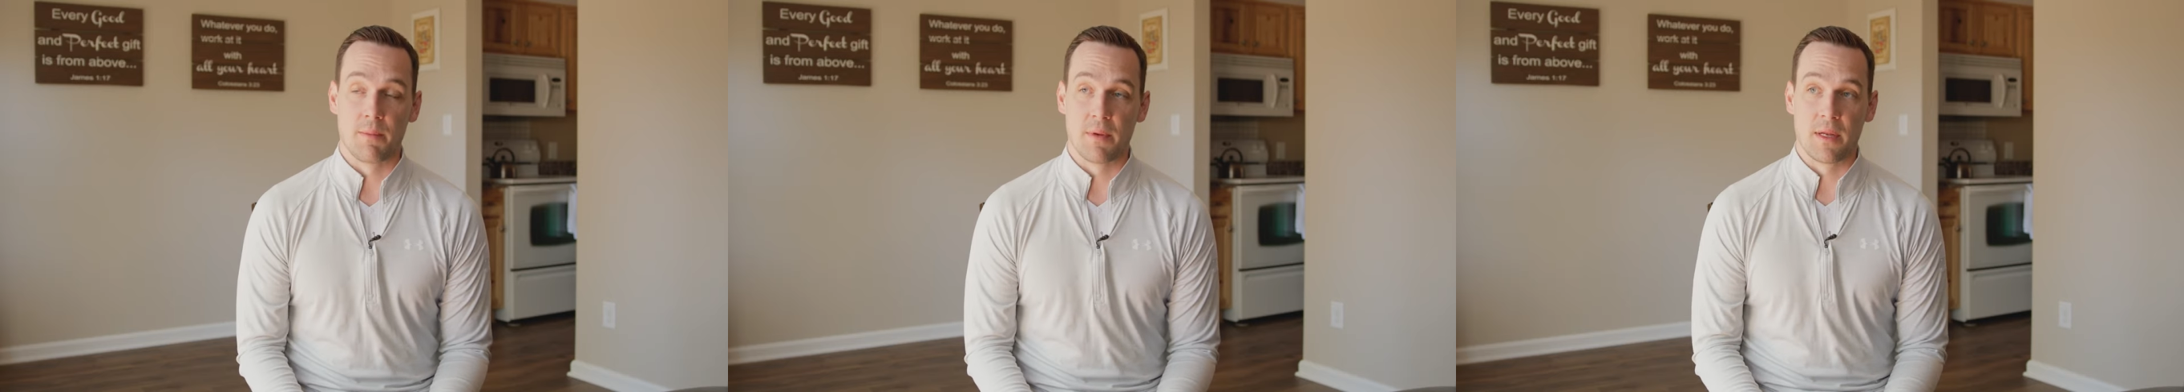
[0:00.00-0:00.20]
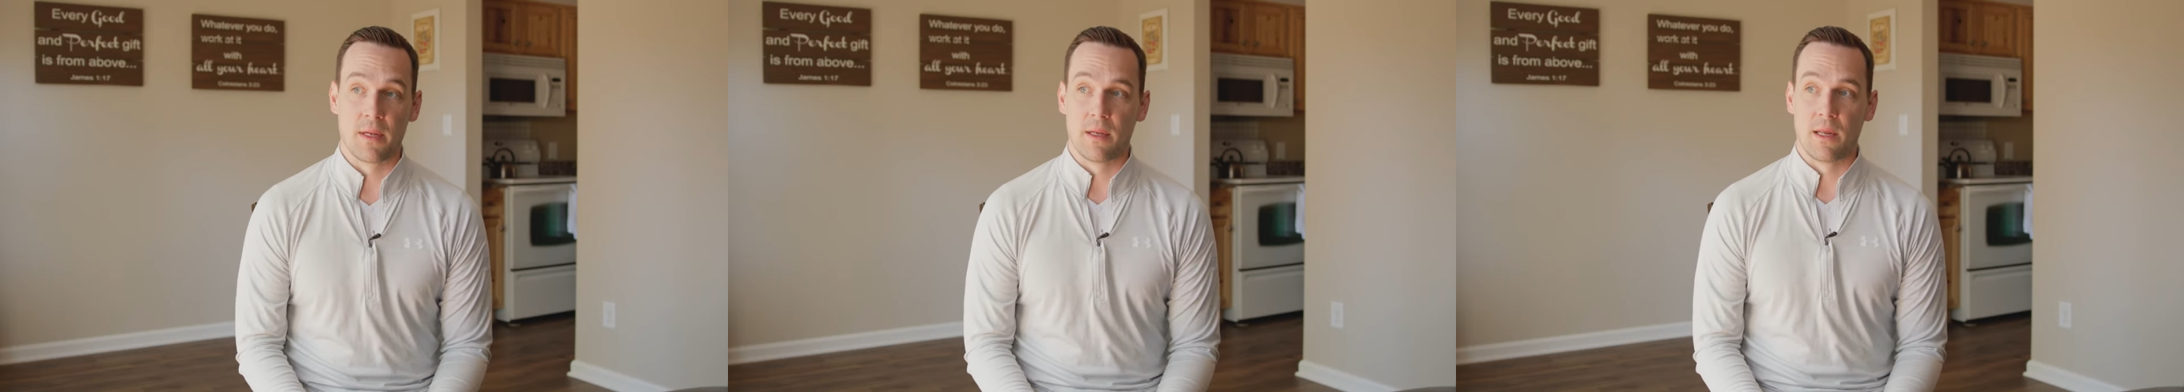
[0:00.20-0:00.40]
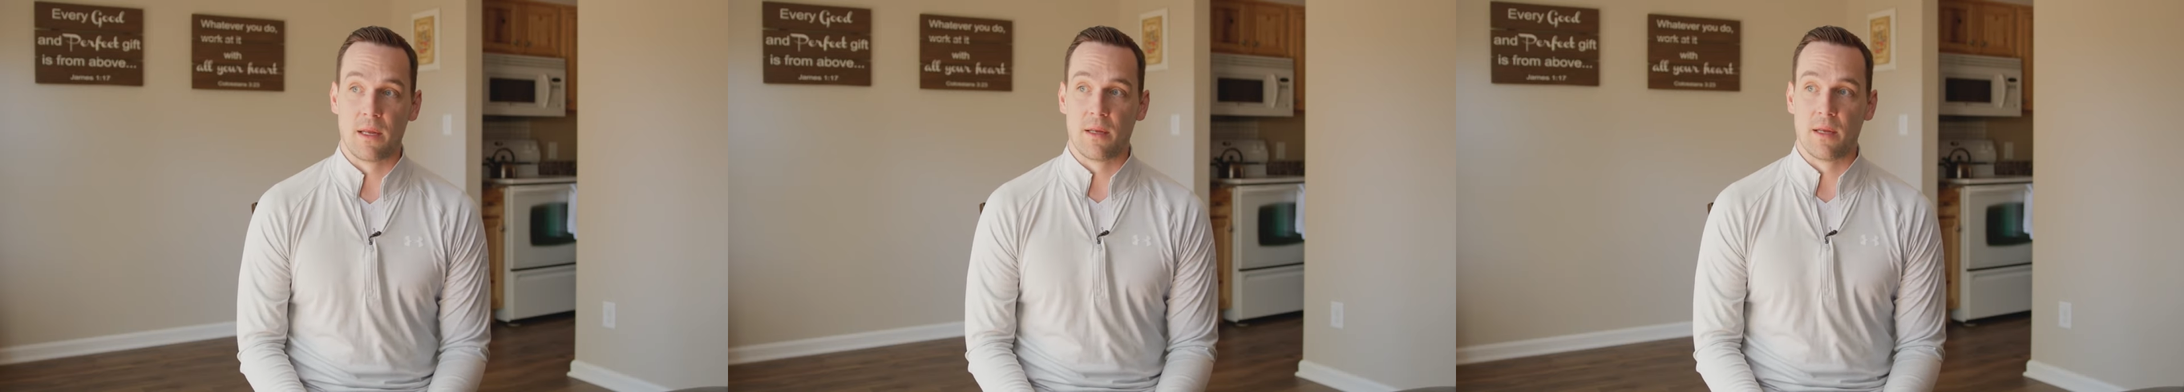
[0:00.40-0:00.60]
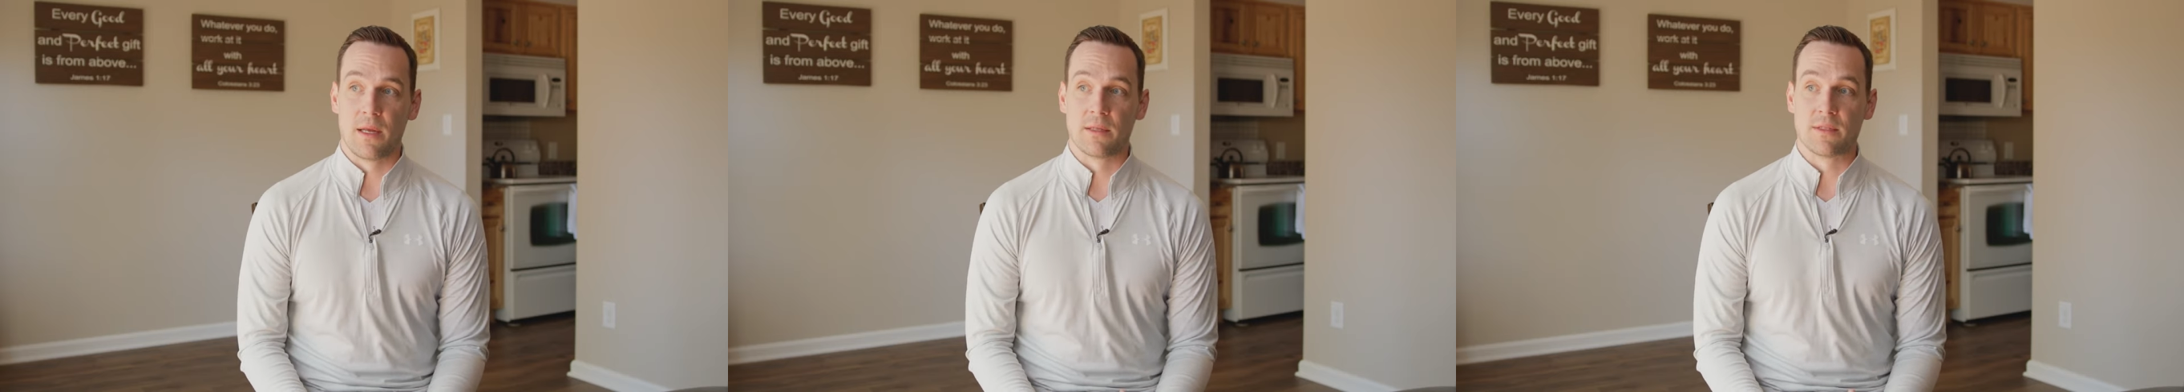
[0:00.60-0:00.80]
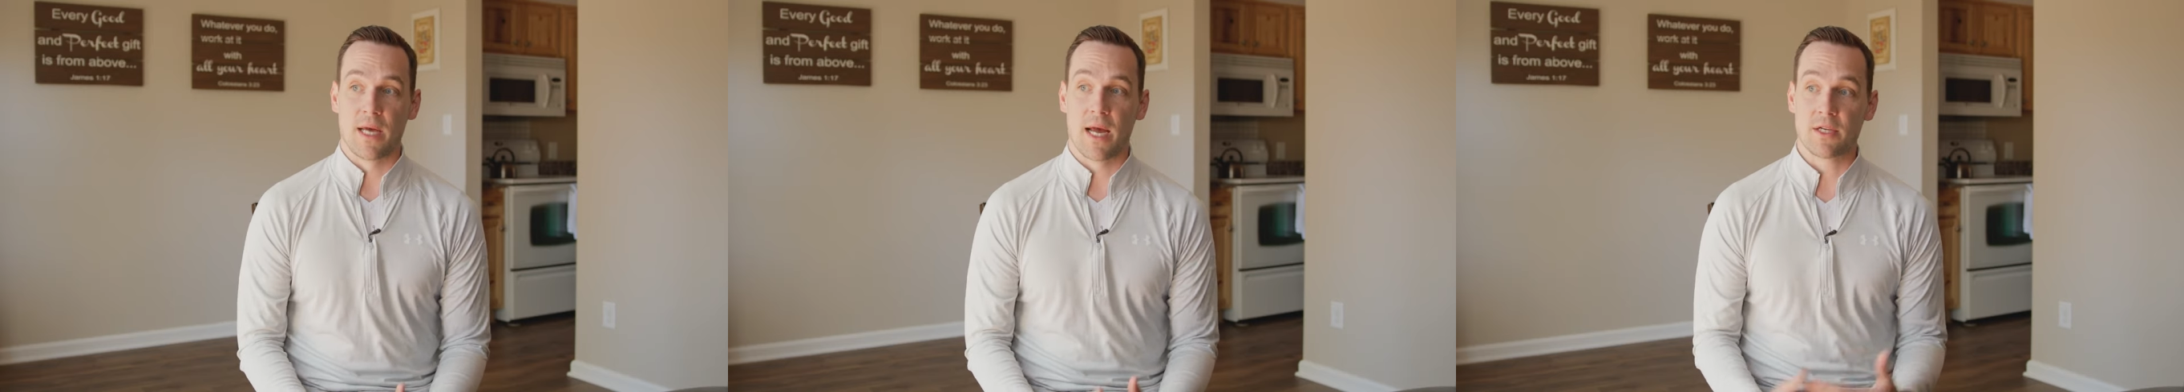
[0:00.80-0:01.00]
I mean,
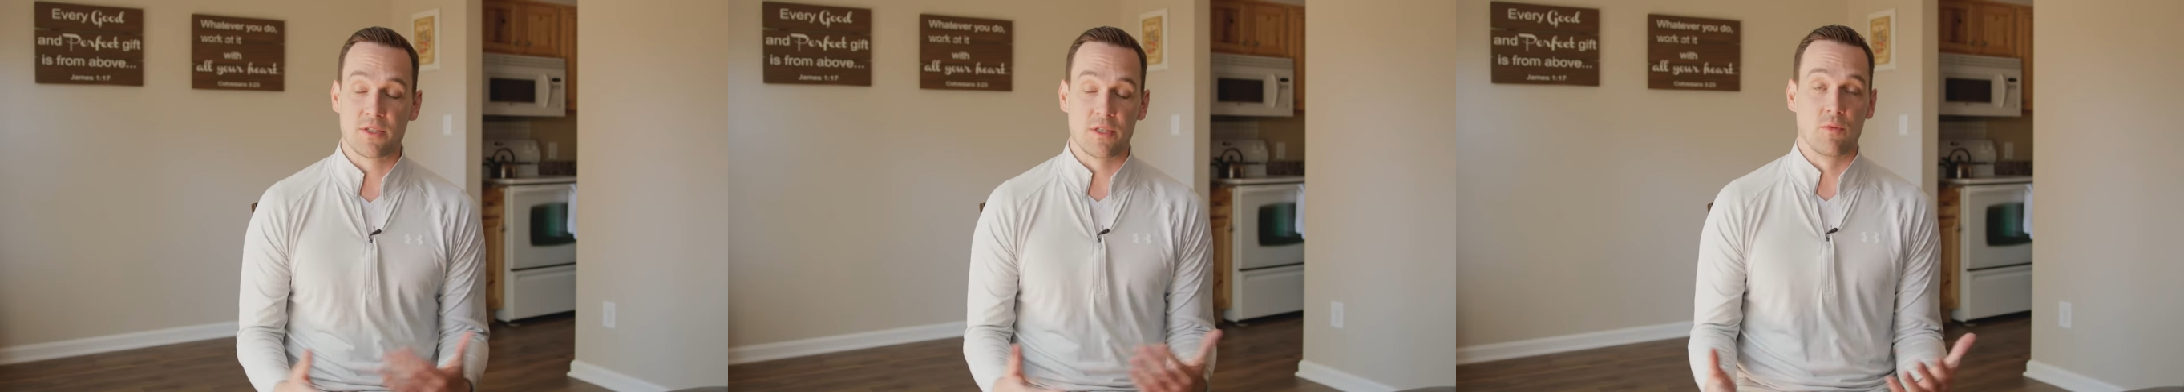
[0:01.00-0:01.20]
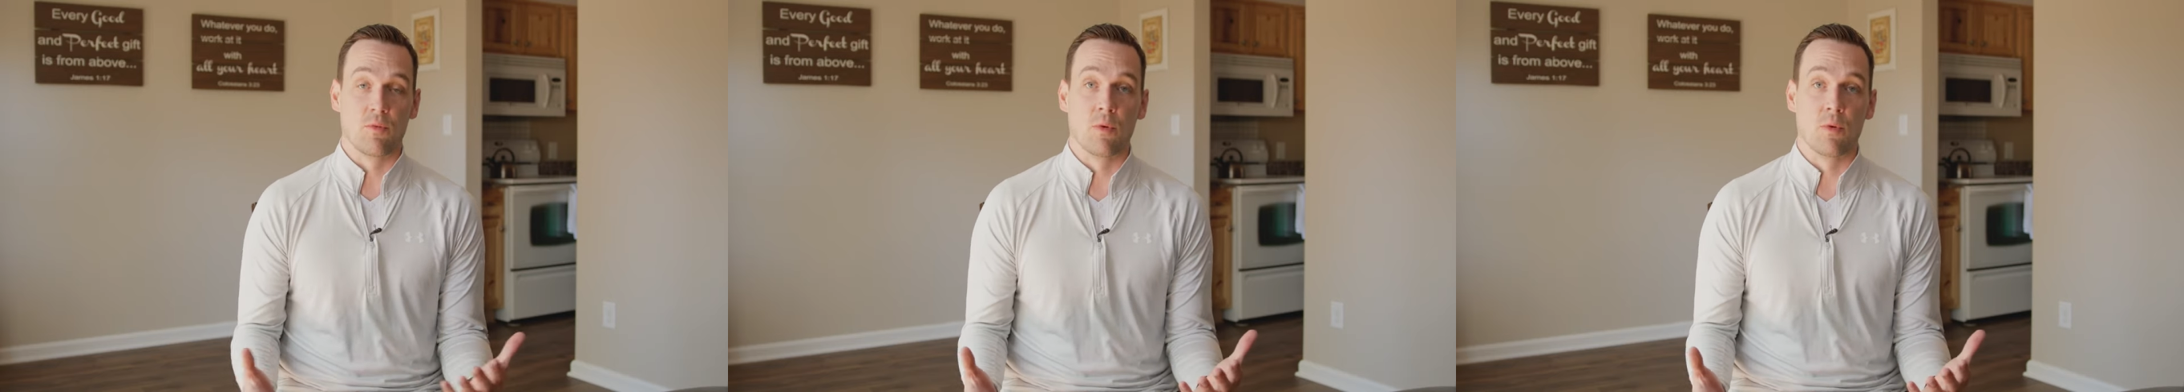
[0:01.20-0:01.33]
it's actually